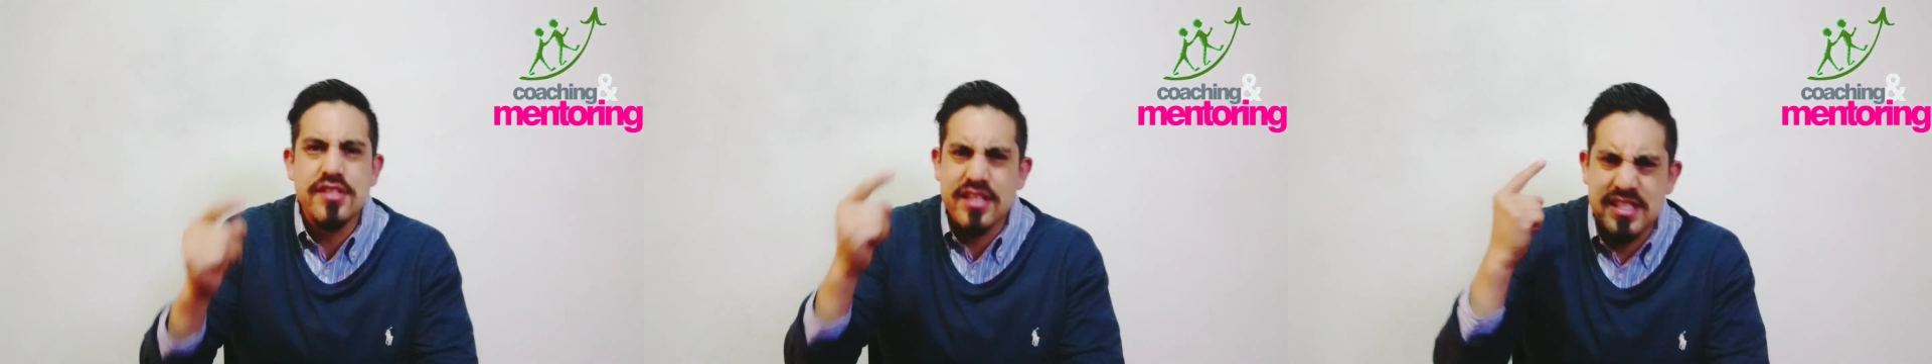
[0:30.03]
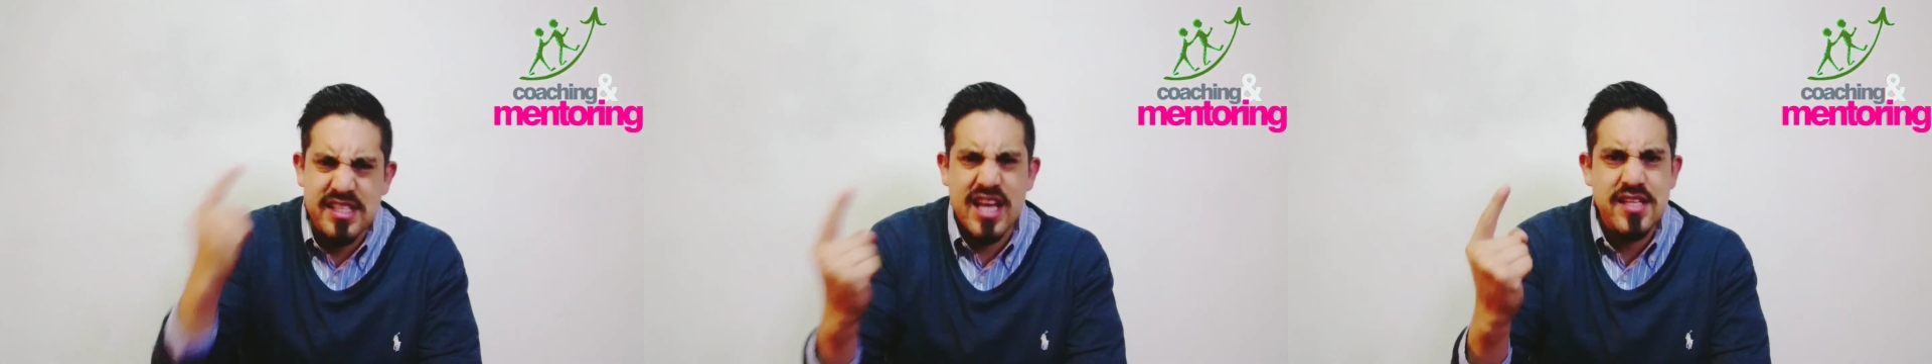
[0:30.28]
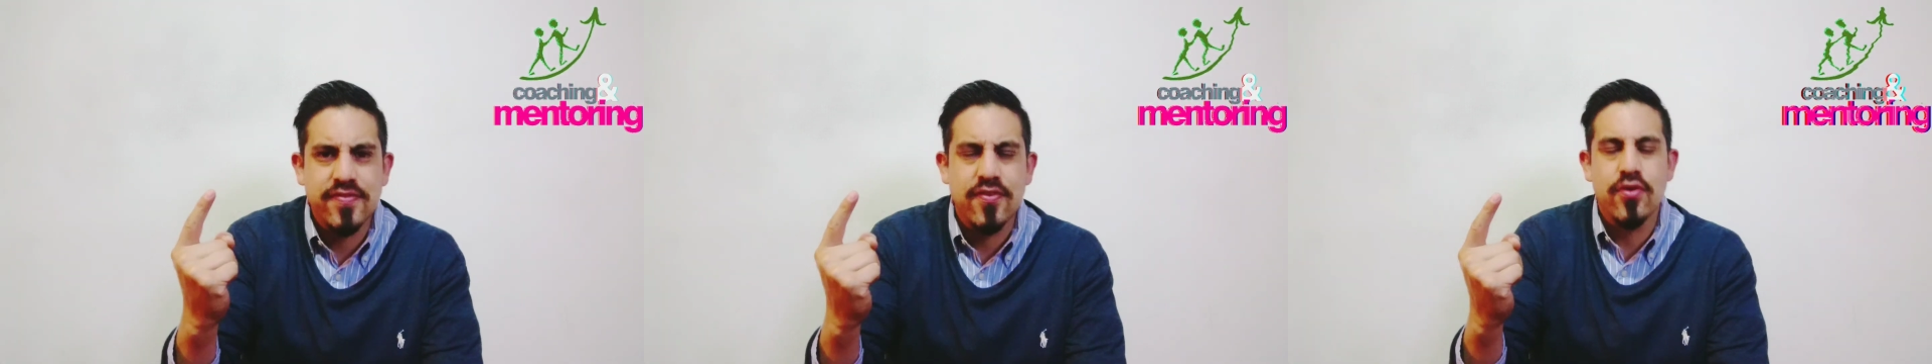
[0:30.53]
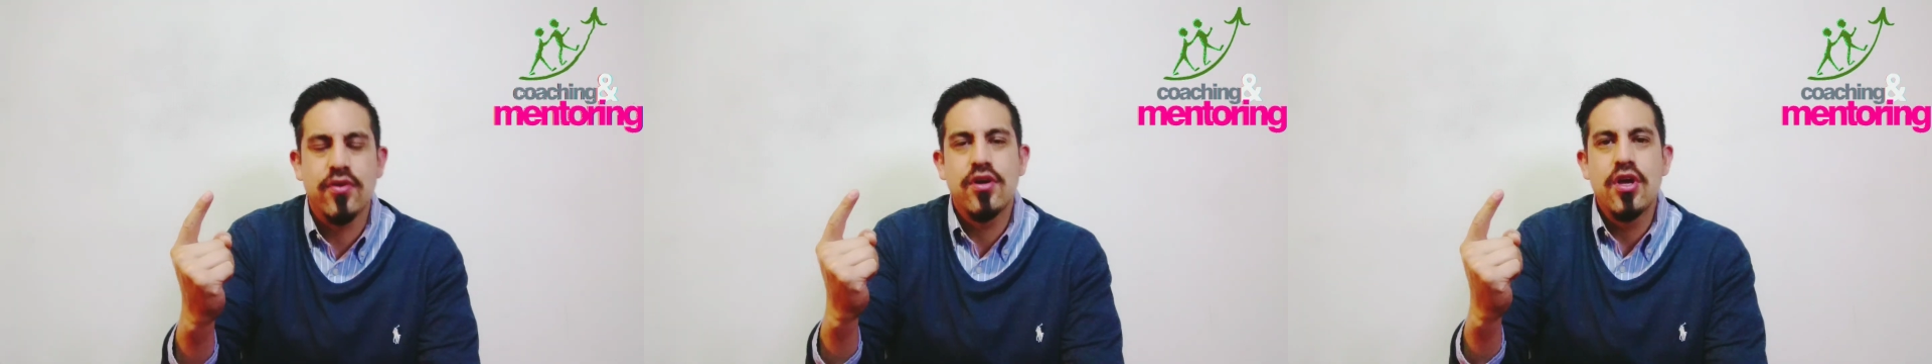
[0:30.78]

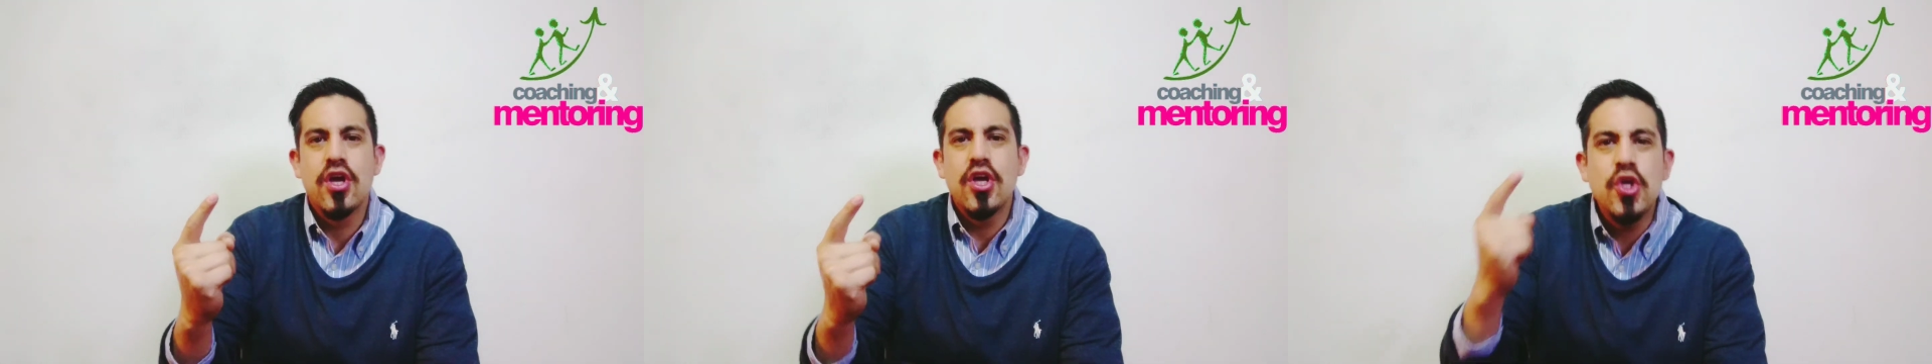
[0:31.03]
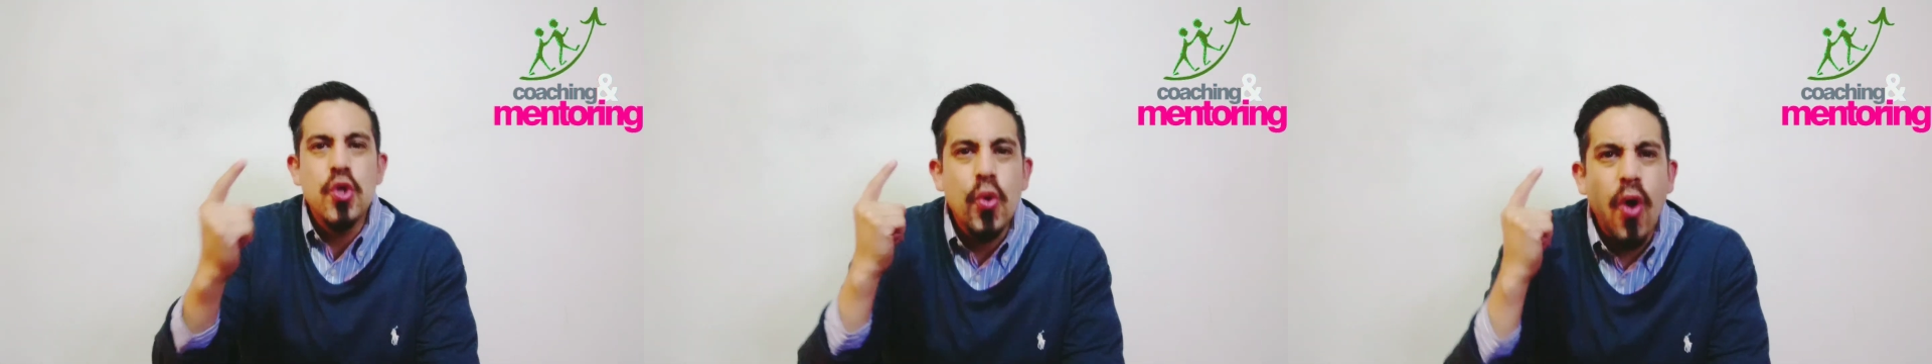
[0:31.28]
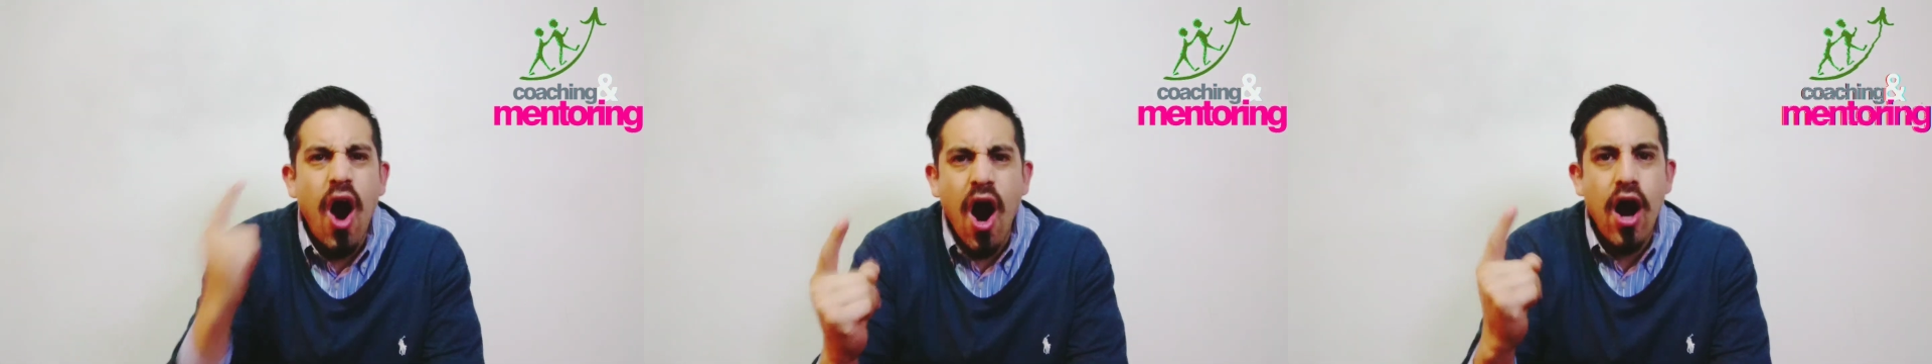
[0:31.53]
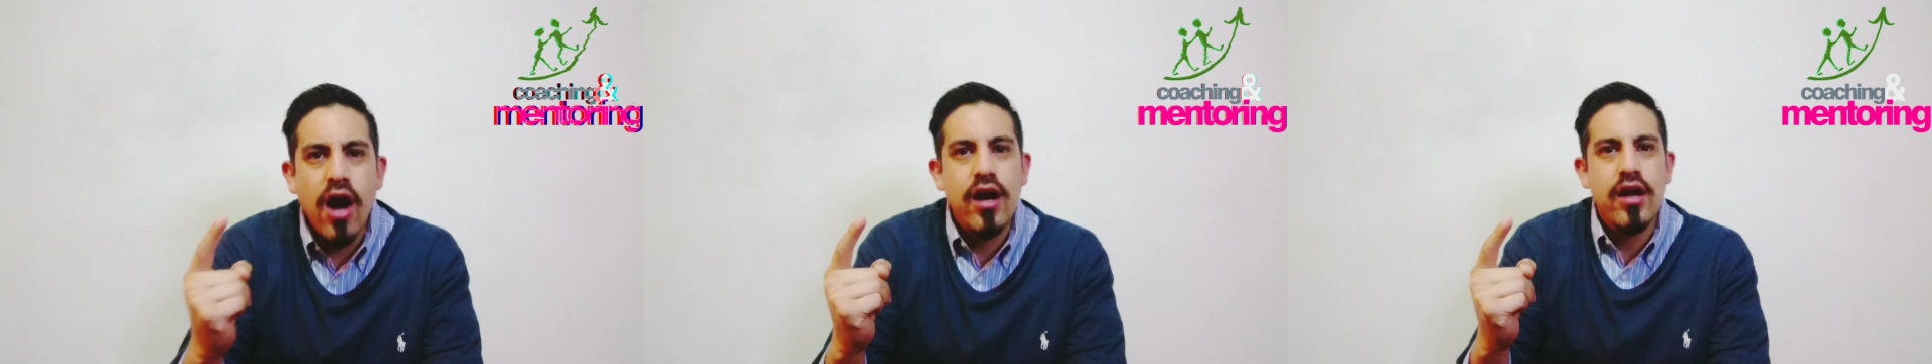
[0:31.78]
successful, you
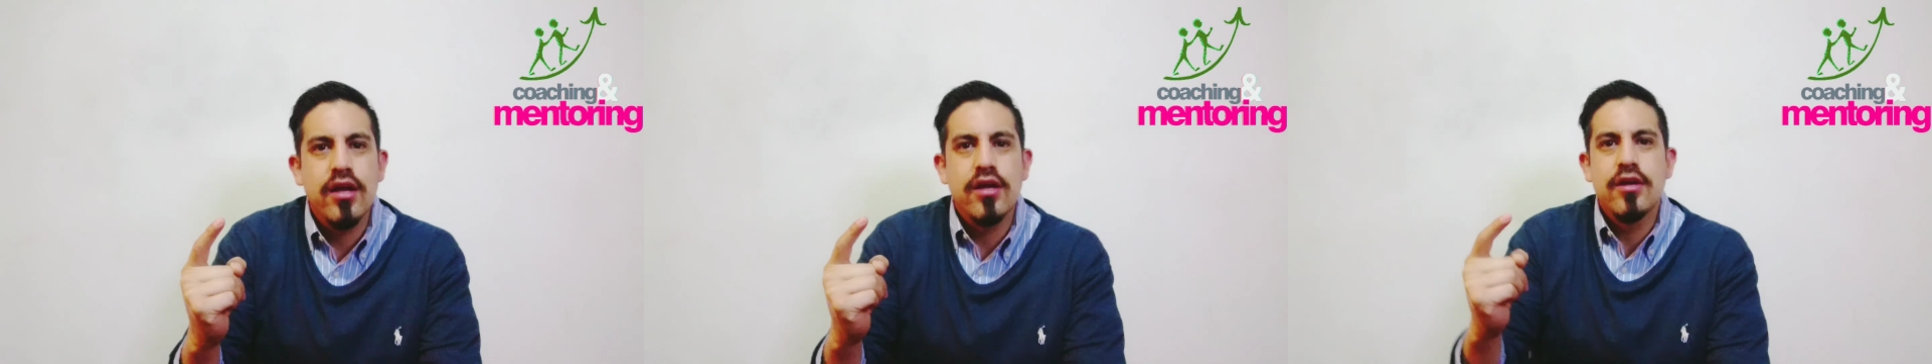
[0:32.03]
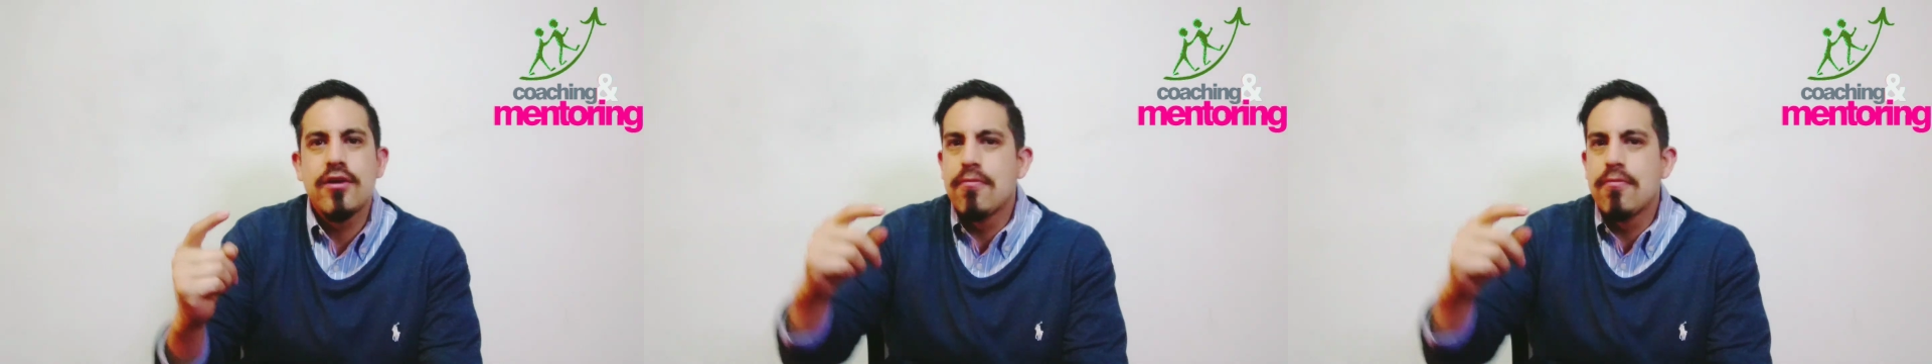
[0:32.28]
are